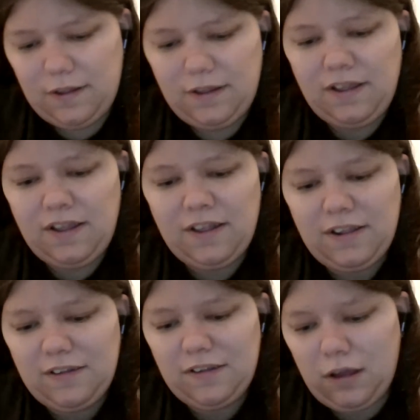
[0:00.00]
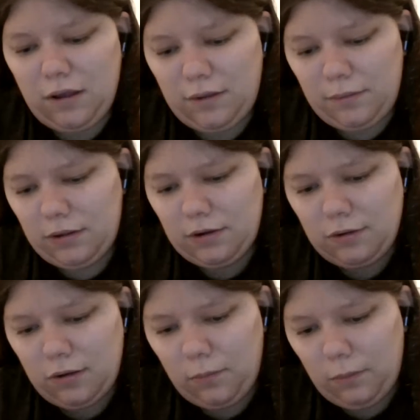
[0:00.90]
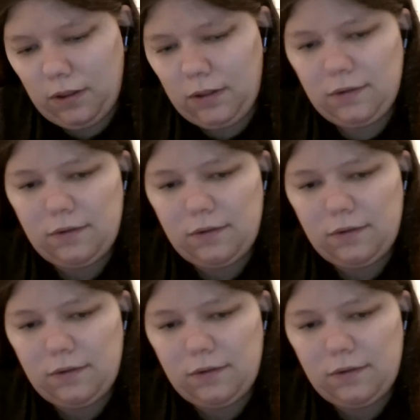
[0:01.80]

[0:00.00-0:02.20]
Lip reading: and I cannot wait.